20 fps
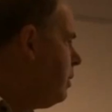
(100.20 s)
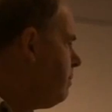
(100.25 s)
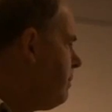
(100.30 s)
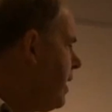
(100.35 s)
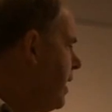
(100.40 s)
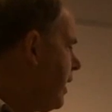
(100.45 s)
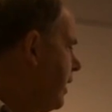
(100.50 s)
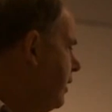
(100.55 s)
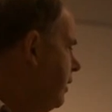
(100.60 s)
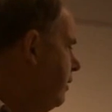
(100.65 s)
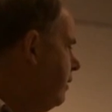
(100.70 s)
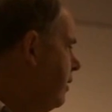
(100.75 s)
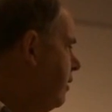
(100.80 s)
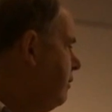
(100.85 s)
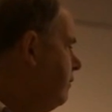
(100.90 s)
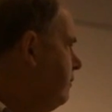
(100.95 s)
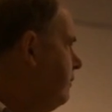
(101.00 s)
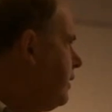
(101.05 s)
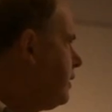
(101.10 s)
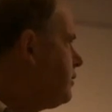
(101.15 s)
went back and,
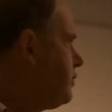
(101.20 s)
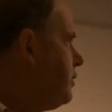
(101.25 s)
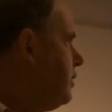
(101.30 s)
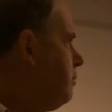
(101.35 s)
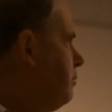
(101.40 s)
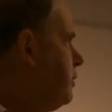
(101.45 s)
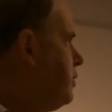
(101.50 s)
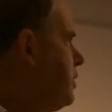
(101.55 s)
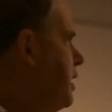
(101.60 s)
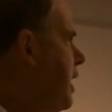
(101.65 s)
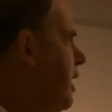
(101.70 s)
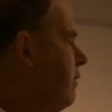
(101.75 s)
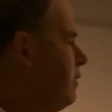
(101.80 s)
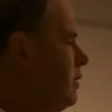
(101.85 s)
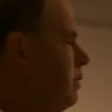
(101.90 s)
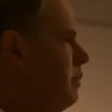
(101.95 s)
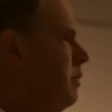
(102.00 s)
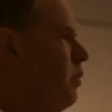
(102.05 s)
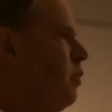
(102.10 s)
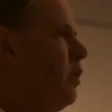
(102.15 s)
and fixed it. But you have
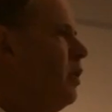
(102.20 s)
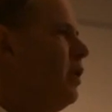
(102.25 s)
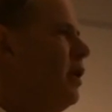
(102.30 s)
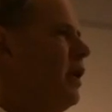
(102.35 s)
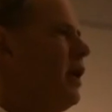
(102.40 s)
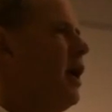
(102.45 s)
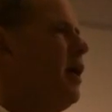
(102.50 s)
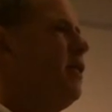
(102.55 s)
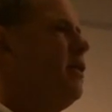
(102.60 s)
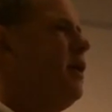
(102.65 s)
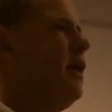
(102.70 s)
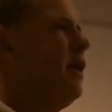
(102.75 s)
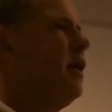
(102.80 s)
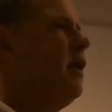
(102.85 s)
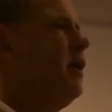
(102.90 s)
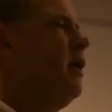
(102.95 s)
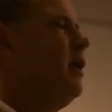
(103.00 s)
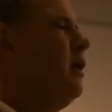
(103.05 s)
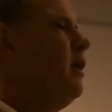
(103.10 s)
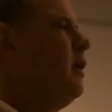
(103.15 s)
to be willing, I think,
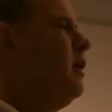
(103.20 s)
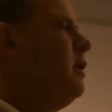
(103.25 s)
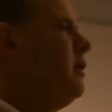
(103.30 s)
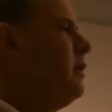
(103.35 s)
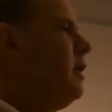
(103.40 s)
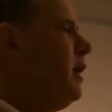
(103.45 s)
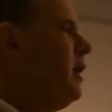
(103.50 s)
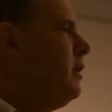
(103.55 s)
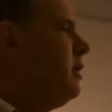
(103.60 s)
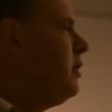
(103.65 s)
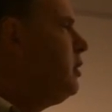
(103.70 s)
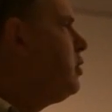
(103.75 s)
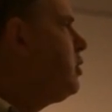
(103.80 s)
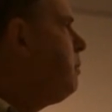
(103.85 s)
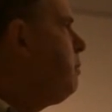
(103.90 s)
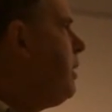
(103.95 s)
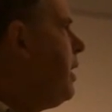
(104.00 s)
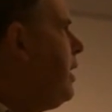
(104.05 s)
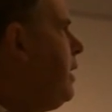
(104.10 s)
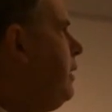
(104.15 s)
to
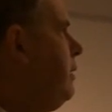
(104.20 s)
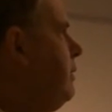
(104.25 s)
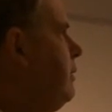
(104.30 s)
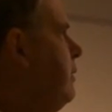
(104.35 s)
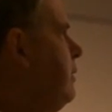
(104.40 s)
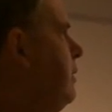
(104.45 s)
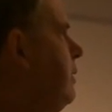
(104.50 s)
anticipate.